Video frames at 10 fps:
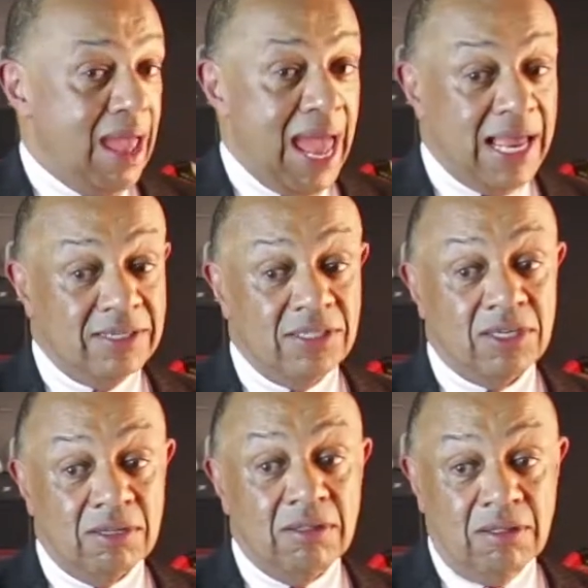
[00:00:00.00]
and
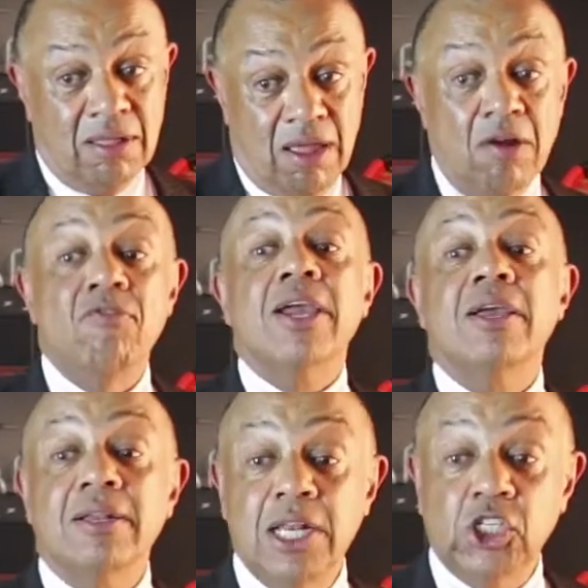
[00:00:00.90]
a
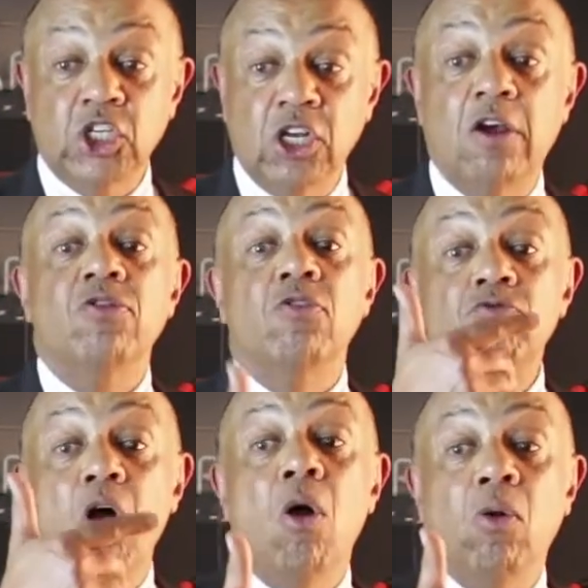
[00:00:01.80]
recognition of the
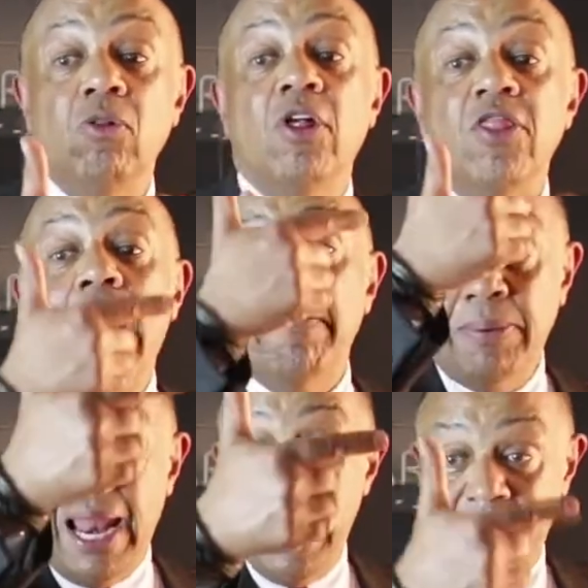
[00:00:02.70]
role that that
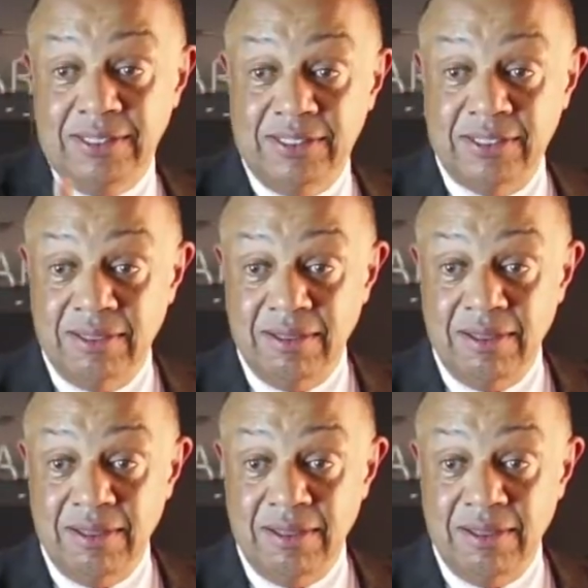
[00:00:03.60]
plays